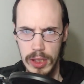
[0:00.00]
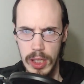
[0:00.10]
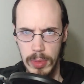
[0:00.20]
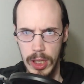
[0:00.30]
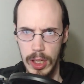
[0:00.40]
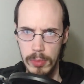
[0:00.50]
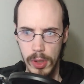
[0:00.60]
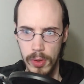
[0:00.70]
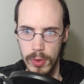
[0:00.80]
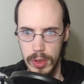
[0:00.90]
Demon King
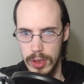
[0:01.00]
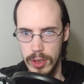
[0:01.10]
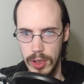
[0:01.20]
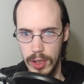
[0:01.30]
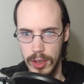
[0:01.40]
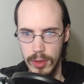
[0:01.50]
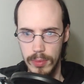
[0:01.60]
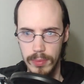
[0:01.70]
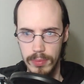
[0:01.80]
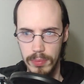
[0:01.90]
Meliodas and
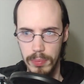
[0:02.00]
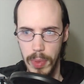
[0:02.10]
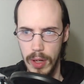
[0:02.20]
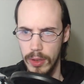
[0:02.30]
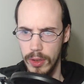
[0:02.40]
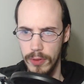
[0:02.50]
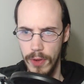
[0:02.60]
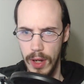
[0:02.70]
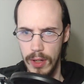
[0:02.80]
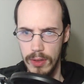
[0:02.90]
um, Ban are gonna
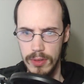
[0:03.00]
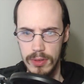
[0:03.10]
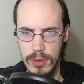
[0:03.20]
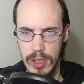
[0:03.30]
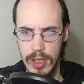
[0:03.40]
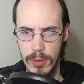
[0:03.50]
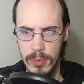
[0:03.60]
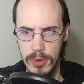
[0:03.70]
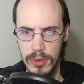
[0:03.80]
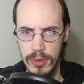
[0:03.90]
fight next
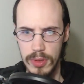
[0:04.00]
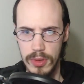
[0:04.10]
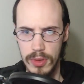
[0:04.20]
chapter.